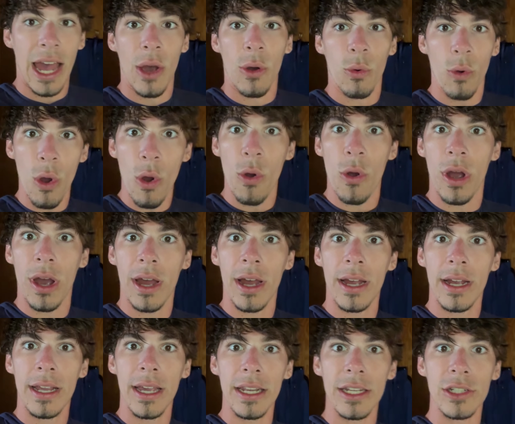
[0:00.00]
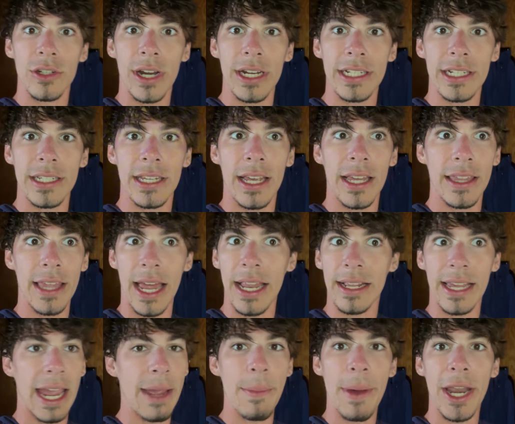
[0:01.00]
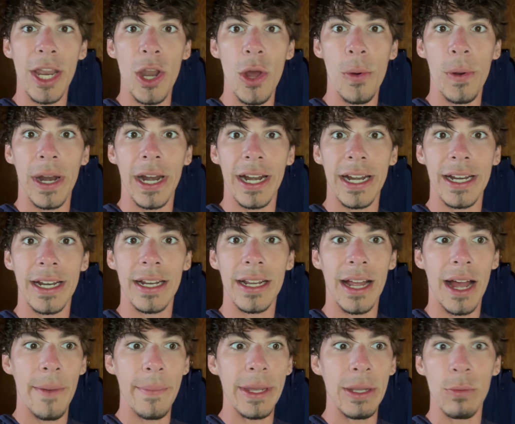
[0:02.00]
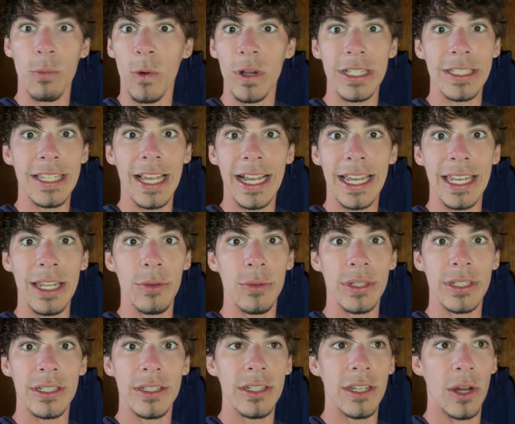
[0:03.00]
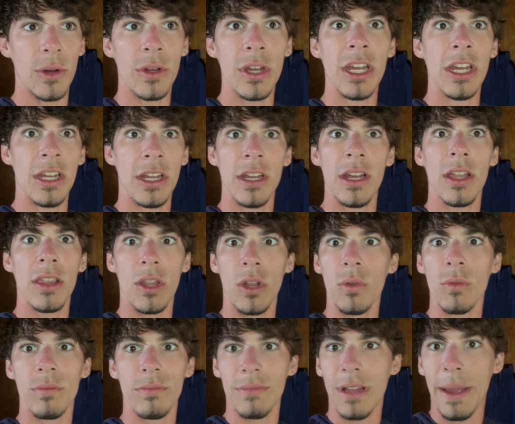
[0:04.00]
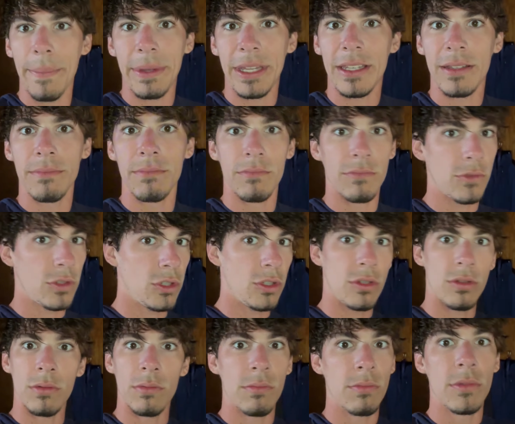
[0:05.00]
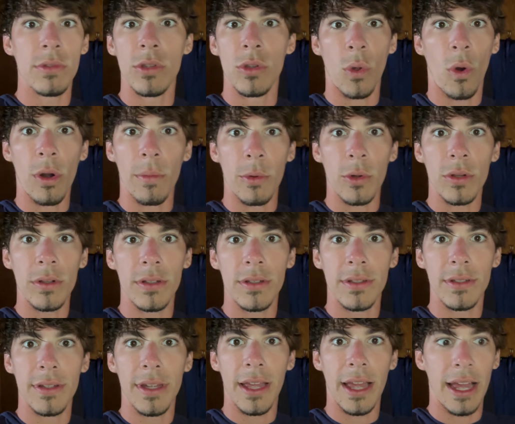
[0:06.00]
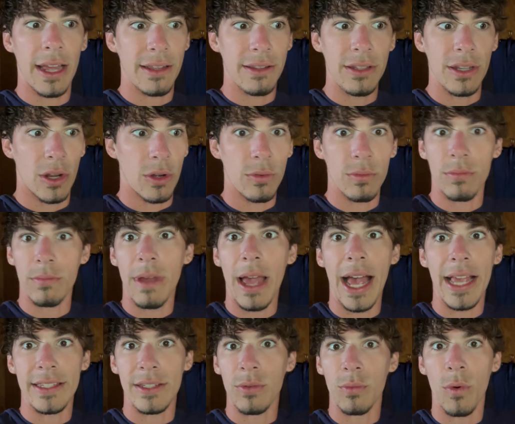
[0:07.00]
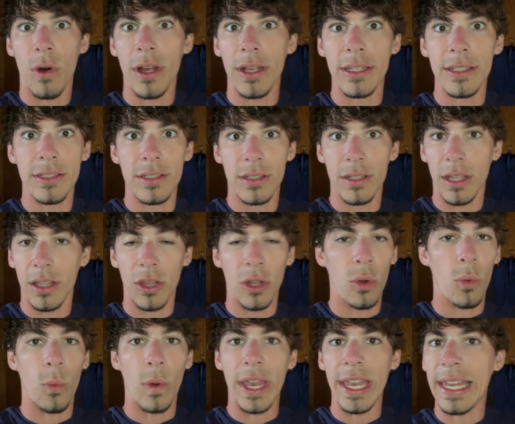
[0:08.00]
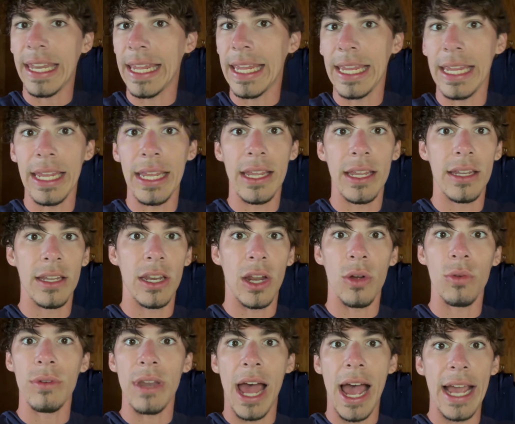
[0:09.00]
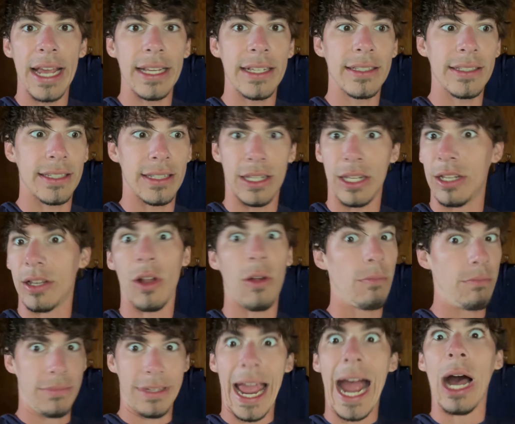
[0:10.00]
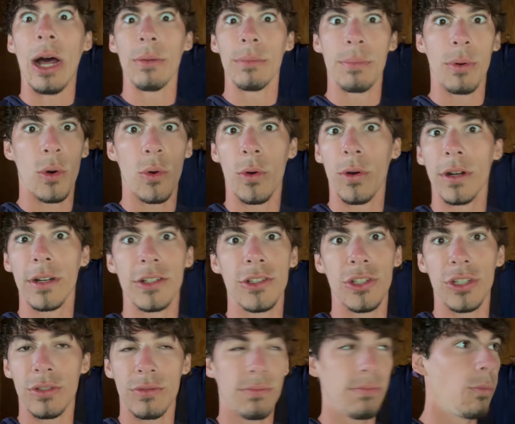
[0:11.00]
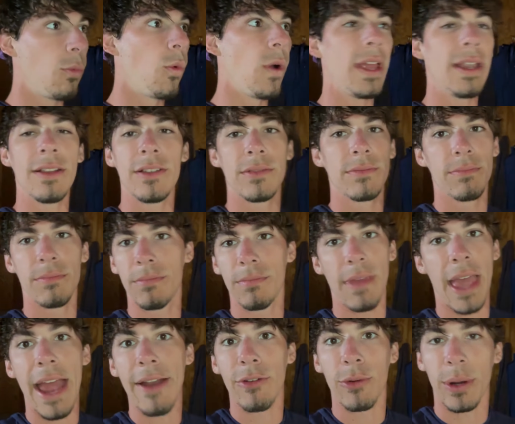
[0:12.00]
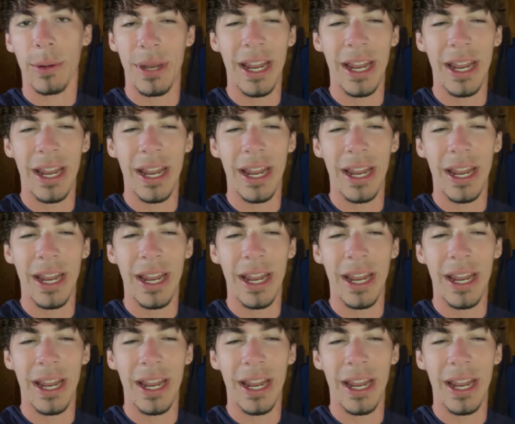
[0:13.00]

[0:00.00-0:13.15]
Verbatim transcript: Whew, goodness gracious. That came out of nowhere. I mean, one second it was, you know, little, I mean, normal, uh, you know, as it was, a little windy, you know, nice, and then a downpour, just winds everywhere.